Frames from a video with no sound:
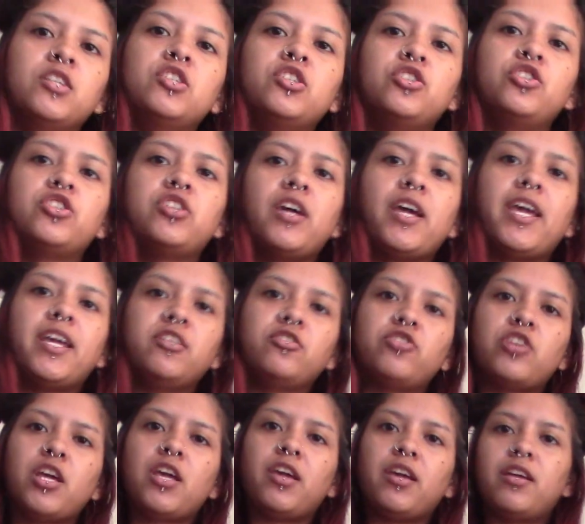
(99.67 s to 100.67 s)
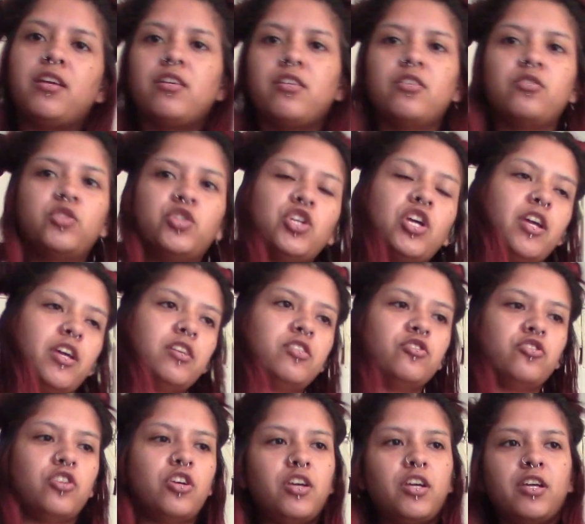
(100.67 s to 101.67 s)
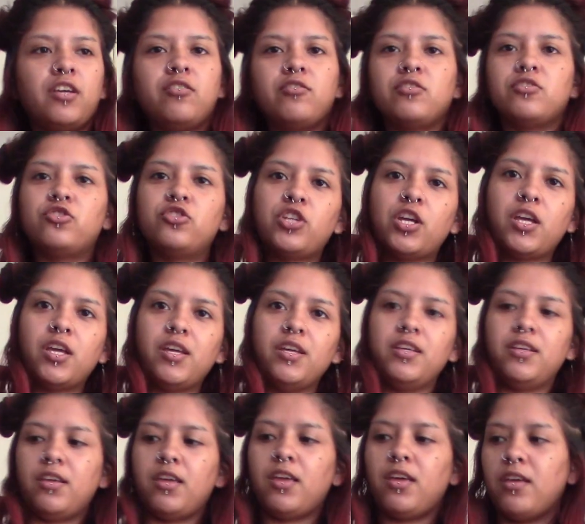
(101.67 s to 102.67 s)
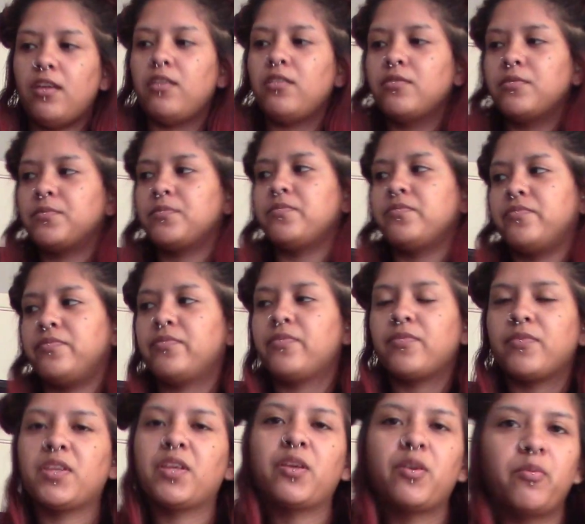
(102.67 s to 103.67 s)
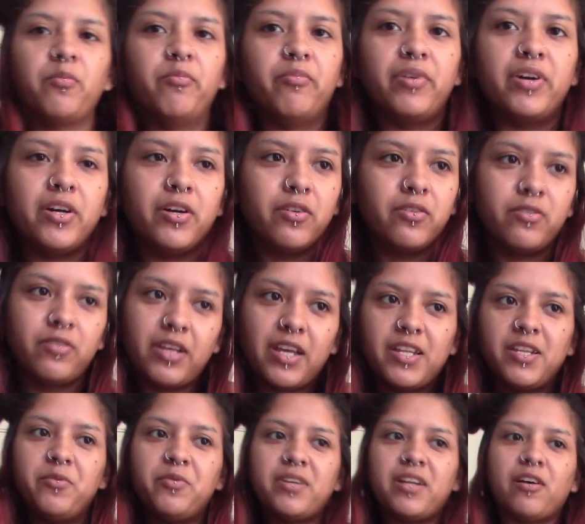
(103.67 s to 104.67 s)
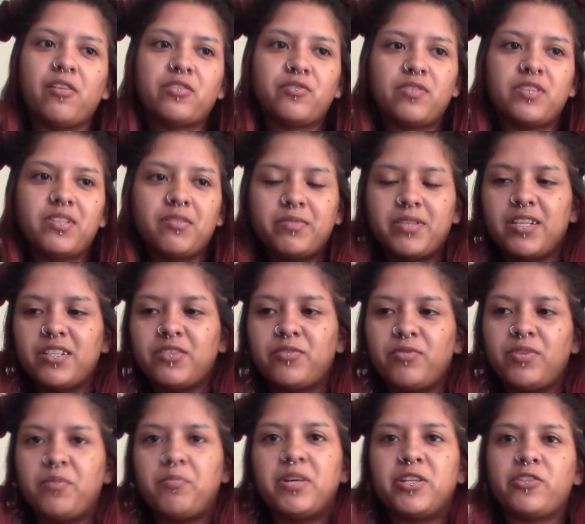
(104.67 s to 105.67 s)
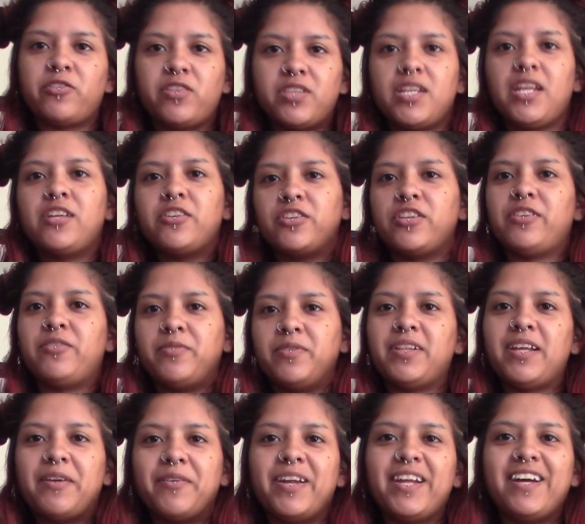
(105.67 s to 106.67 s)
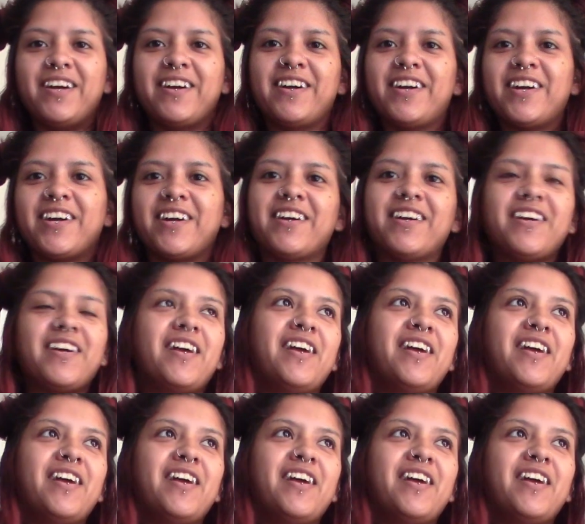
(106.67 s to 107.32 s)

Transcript: Shake, shake, shake, shake, shake it. Bro, anyone else was obsessed with Metro Station when they were younger?